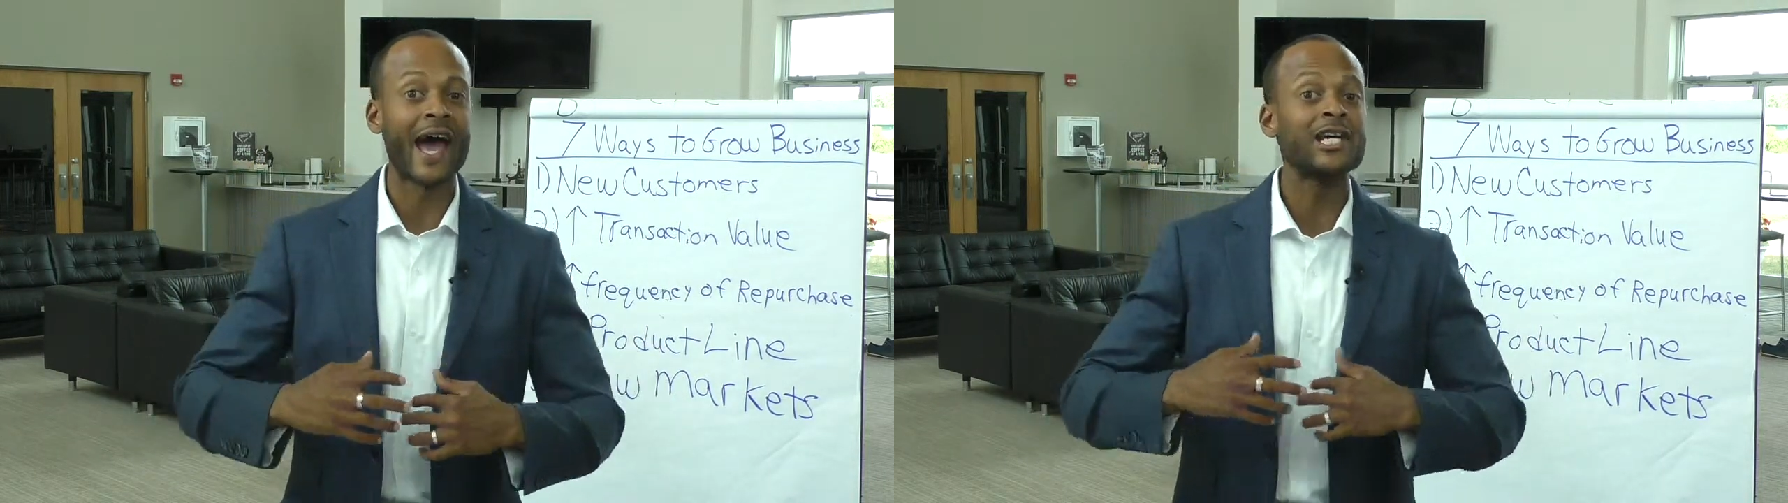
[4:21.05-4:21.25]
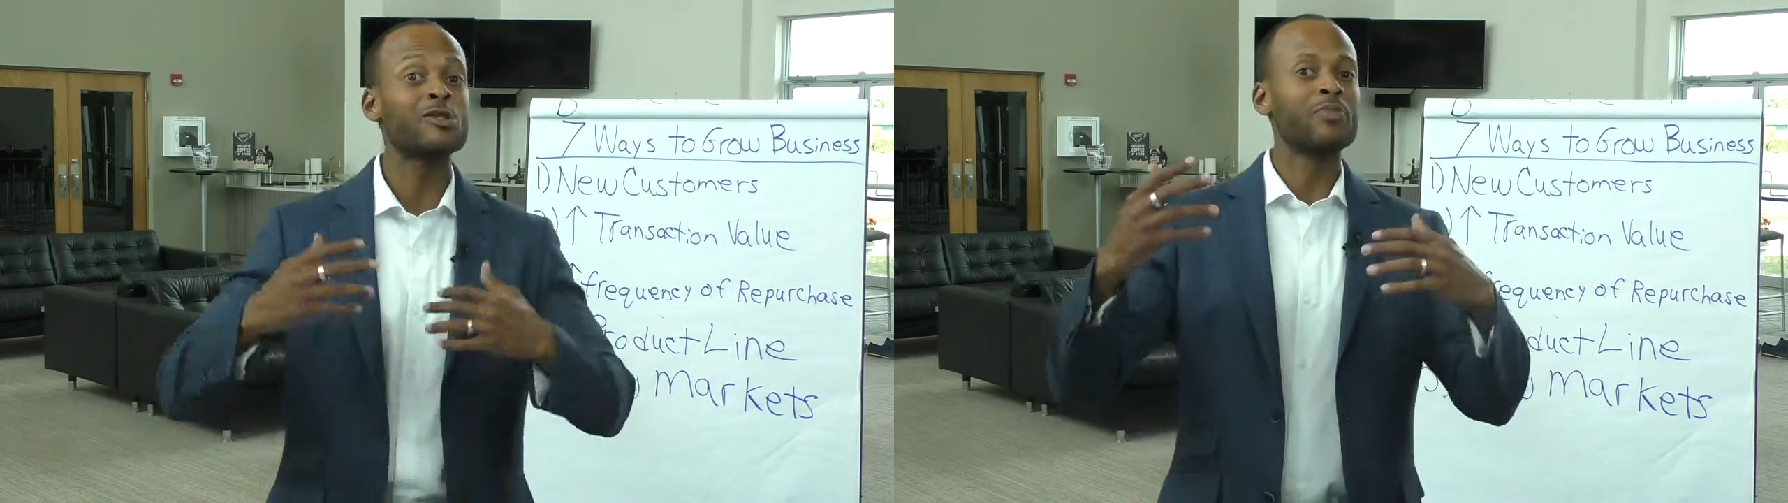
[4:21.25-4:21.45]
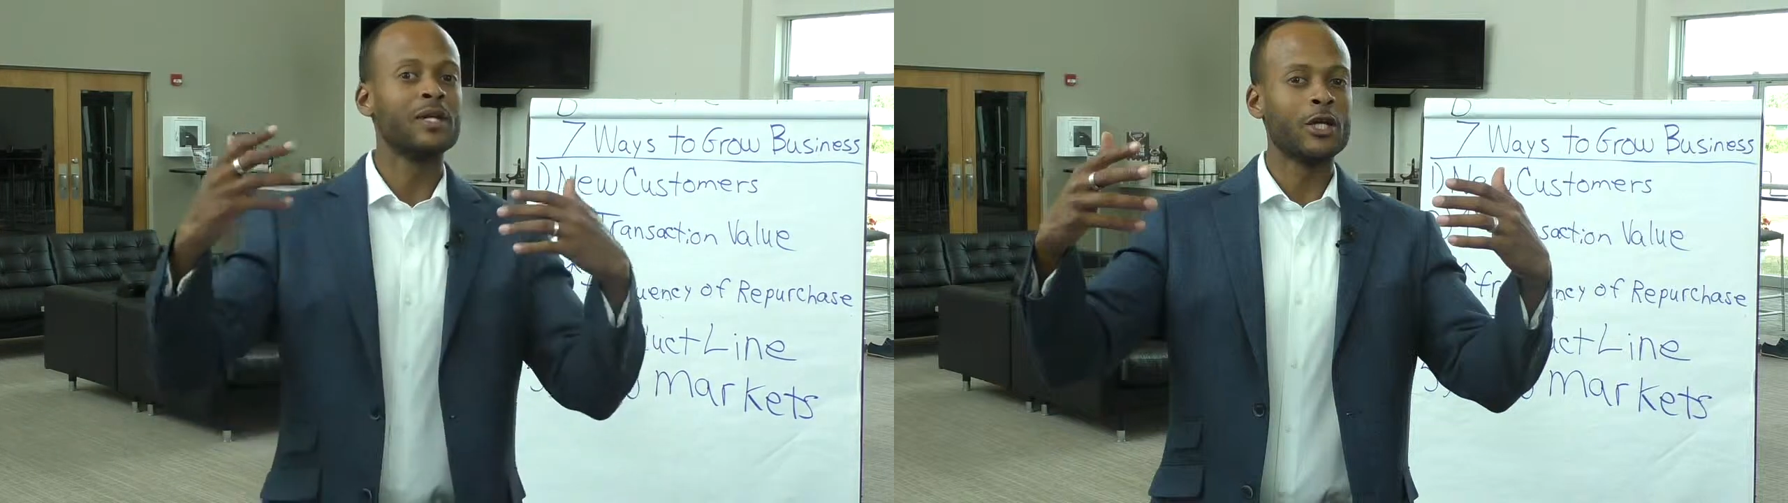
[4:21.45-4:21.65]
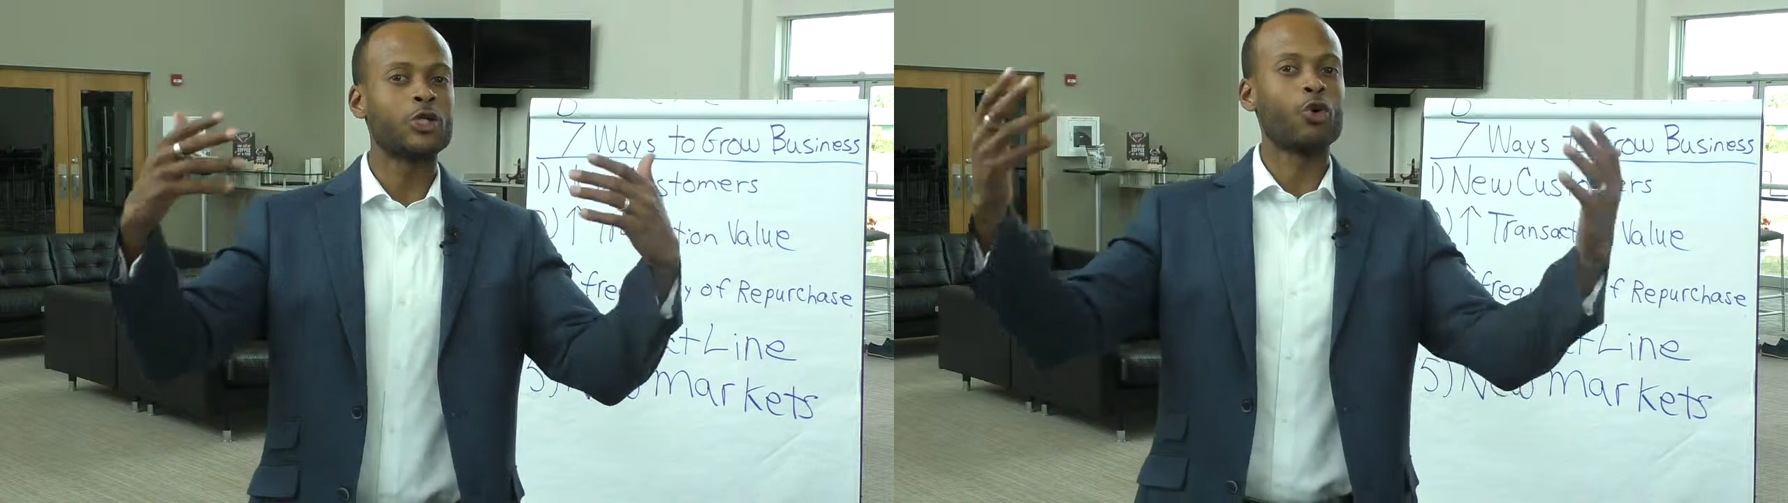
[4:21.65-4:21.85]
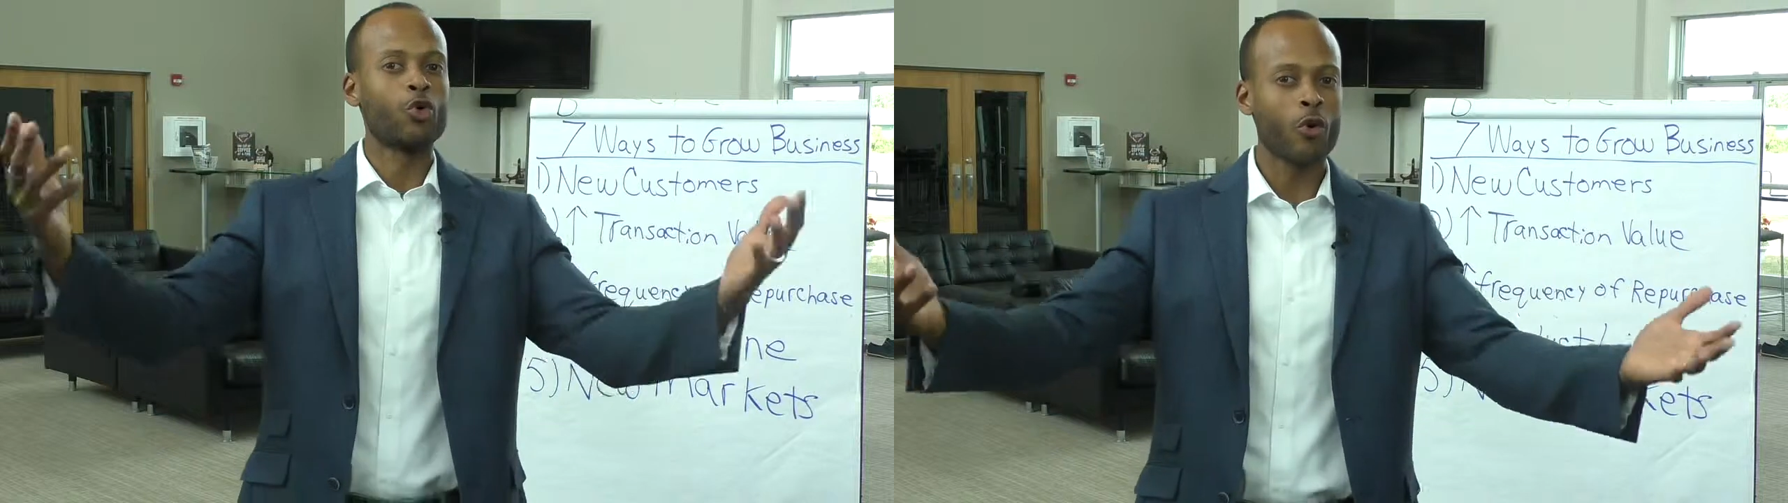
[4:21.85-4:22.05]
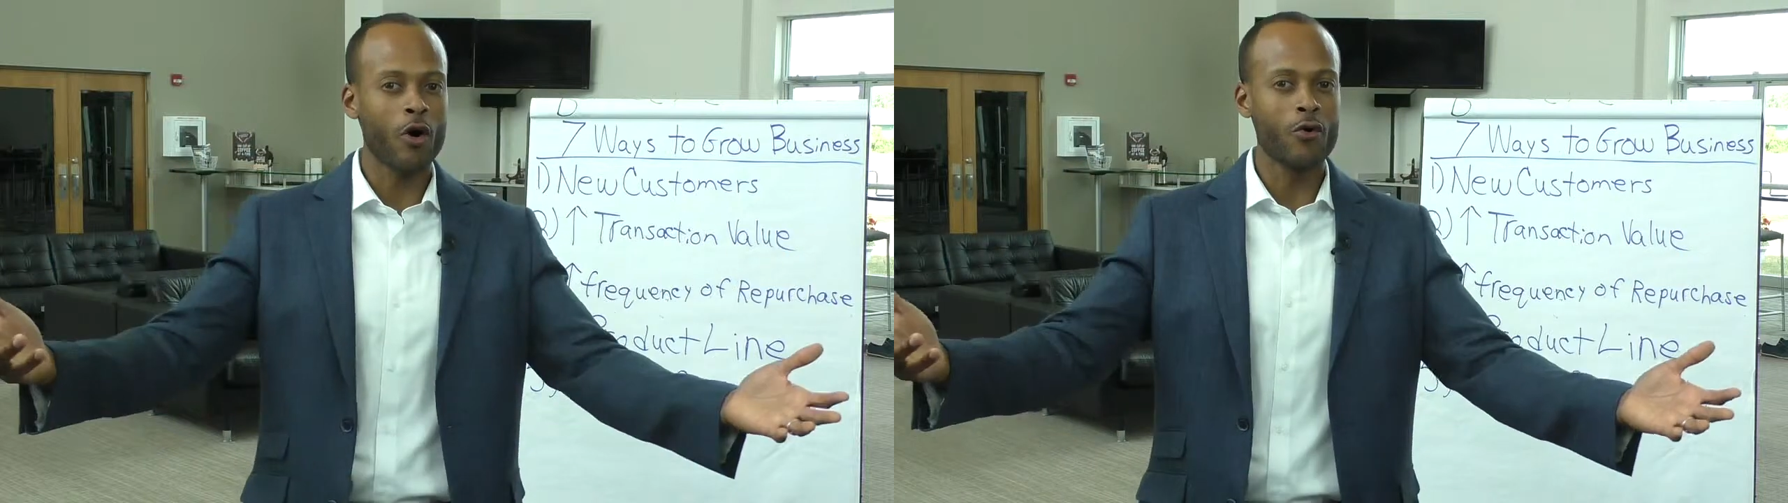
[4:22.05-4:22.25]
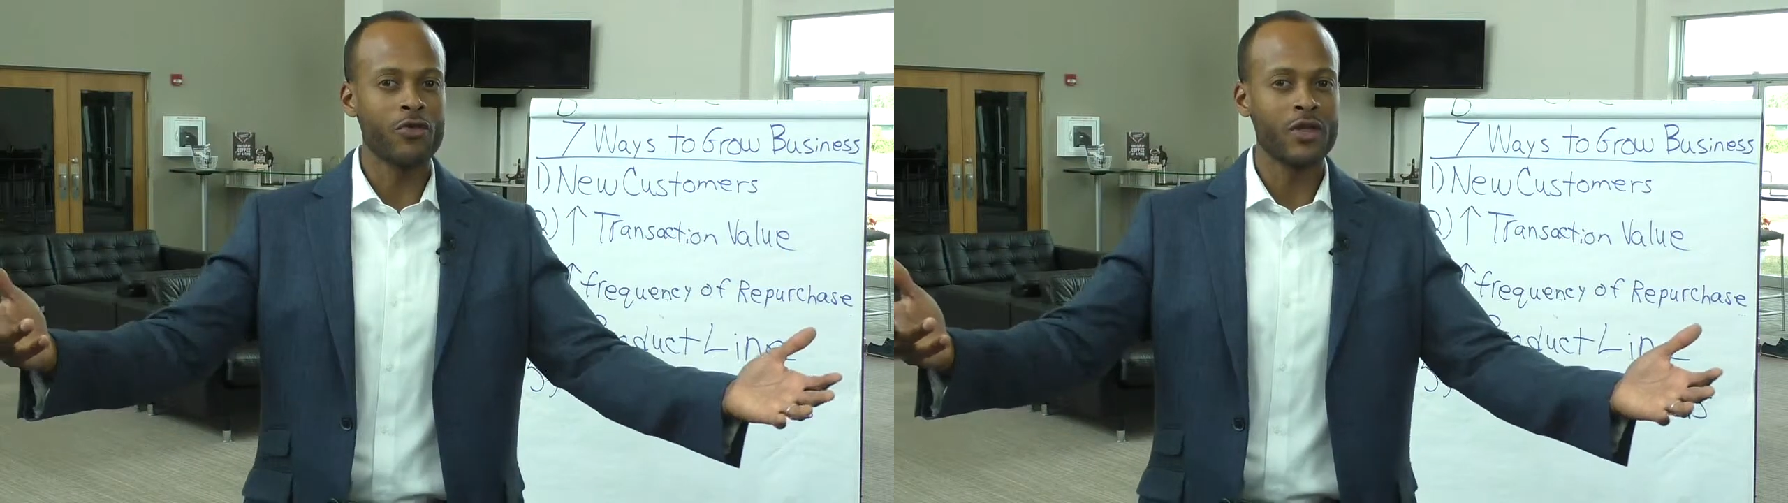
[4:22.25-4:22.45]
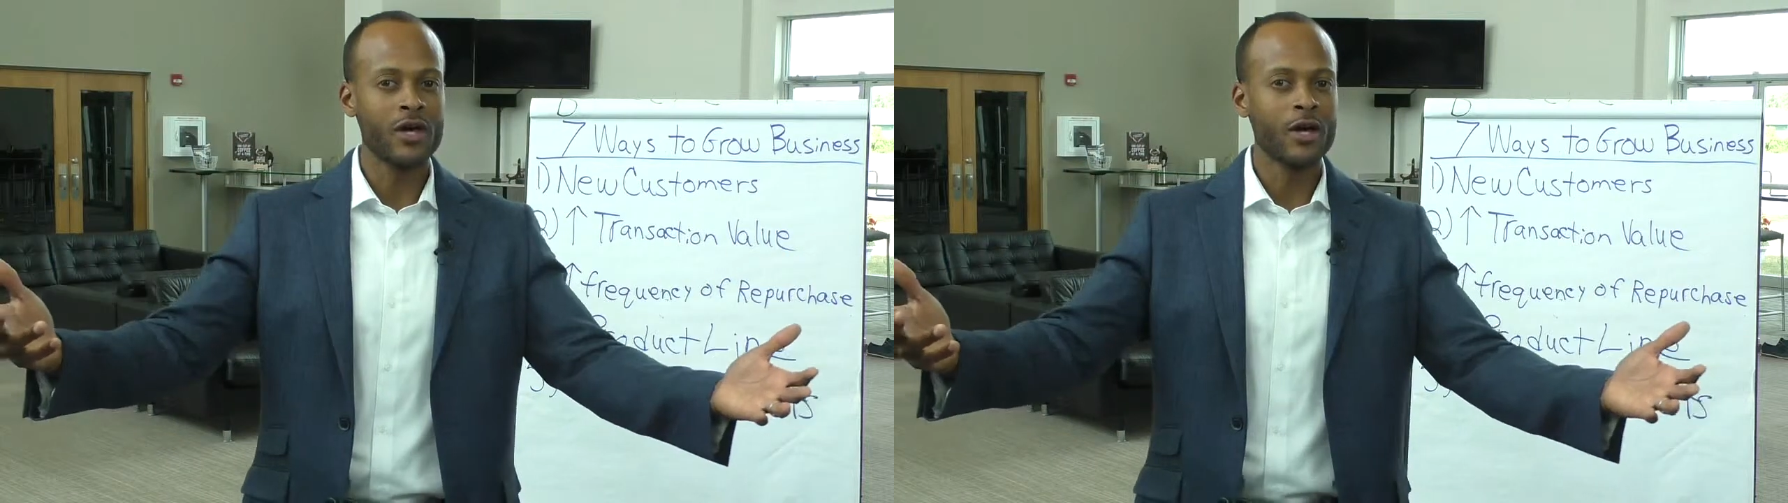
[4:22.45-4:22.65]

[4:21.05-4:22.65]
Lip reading: exponential growth,